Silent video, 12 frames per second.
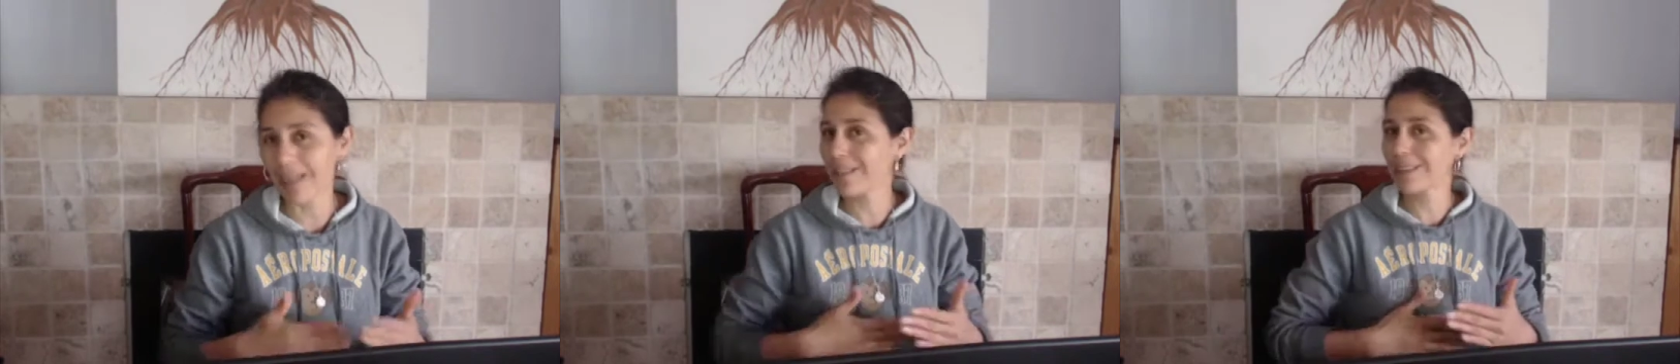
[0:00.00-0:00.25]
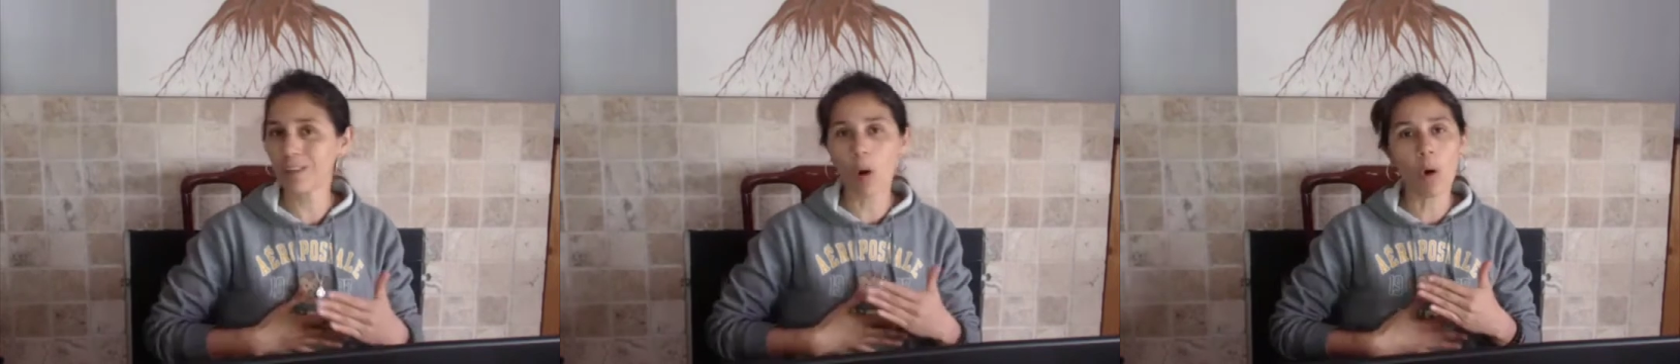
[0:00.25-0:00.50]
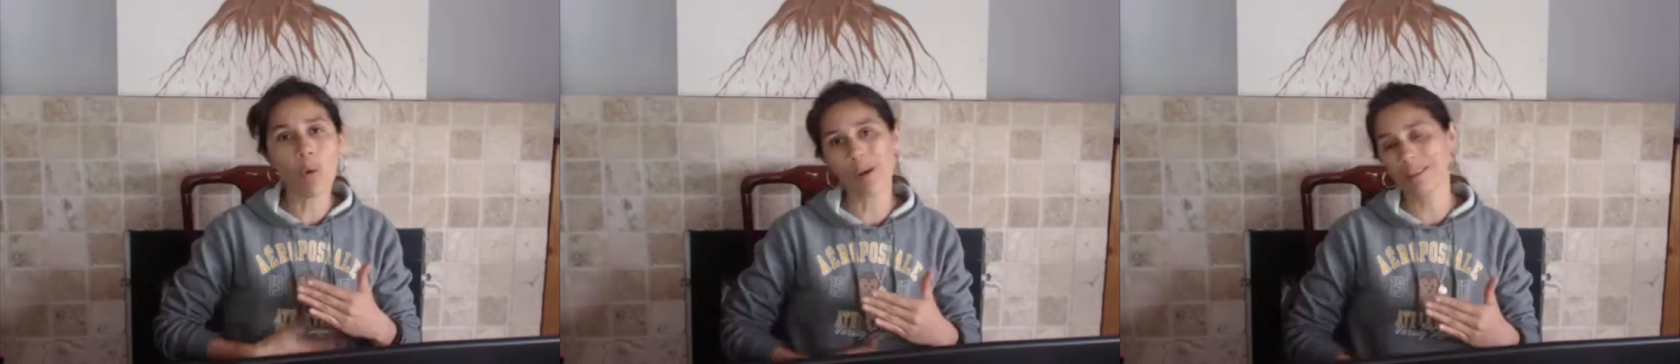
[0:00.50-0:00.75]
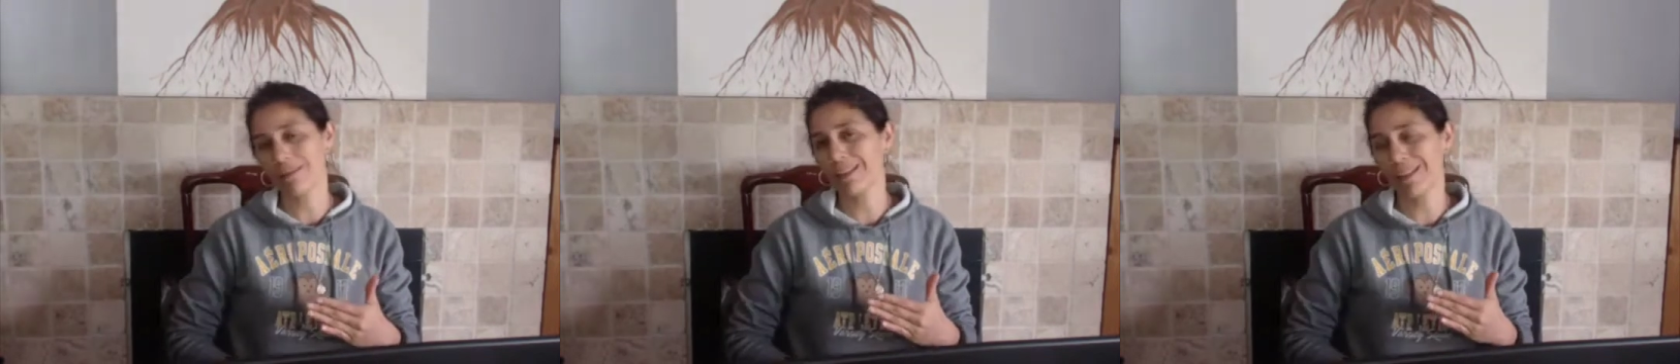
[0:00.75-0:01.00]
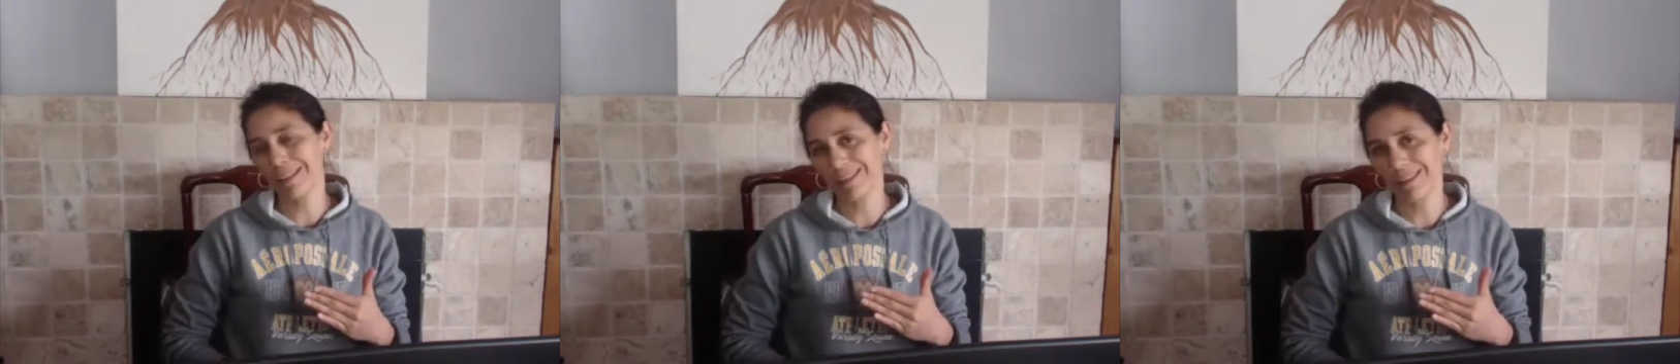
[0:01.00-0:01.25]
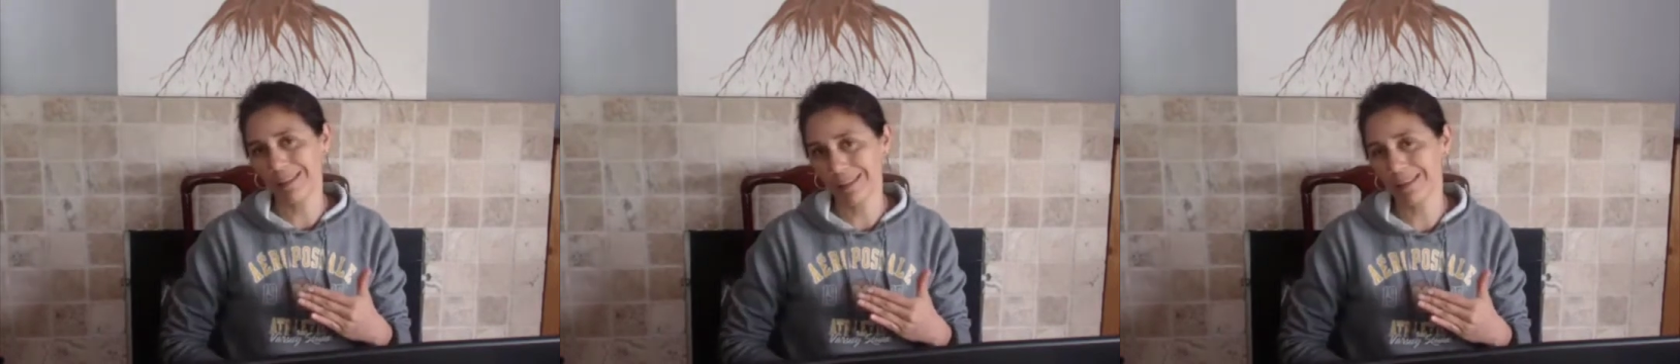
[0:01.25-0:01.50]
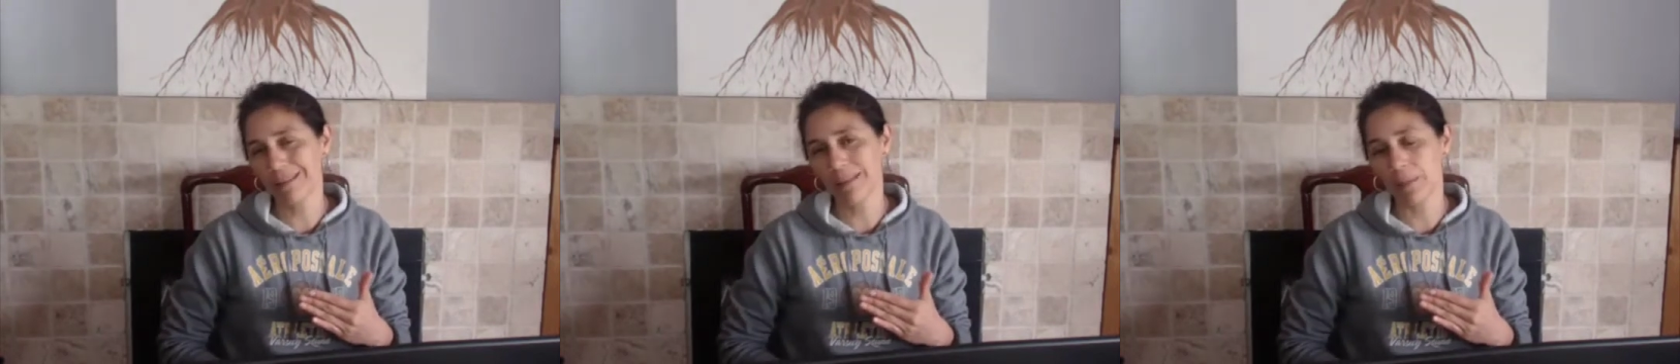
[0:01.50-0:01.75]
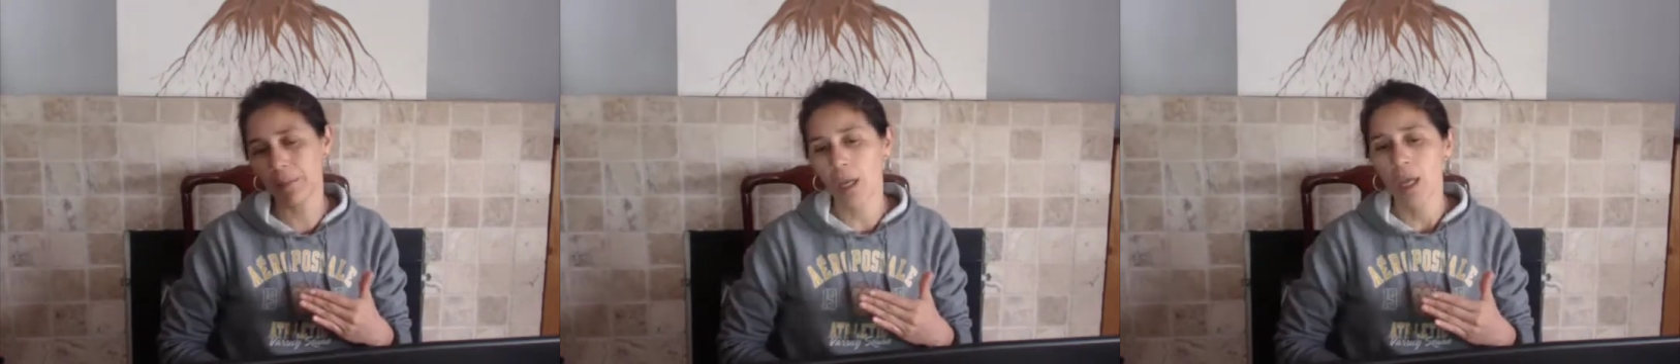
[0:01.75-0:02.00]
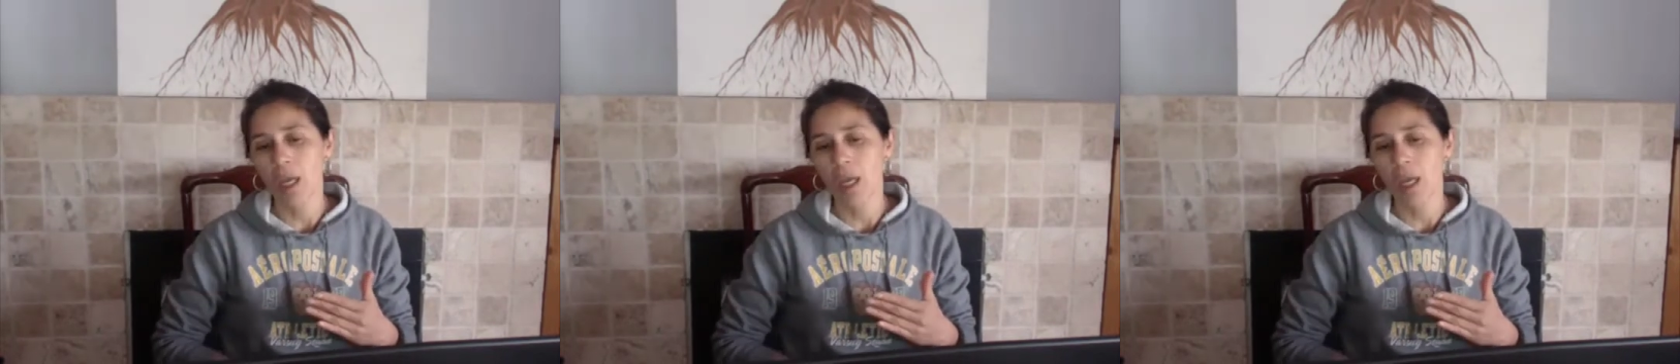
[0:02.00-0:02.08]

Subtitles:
and it's always the digestive system.